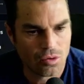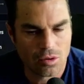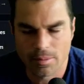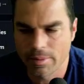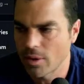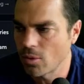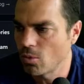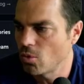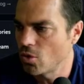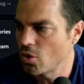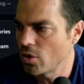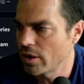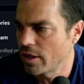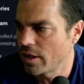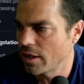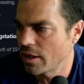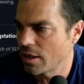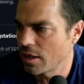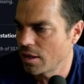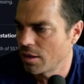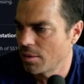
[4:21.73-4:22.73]
about what
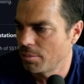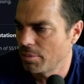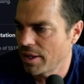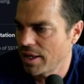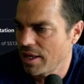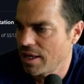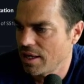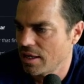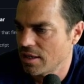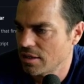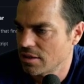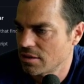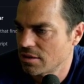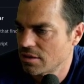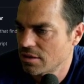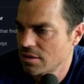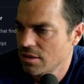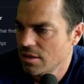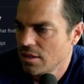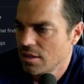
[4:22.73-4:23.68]
GitHub is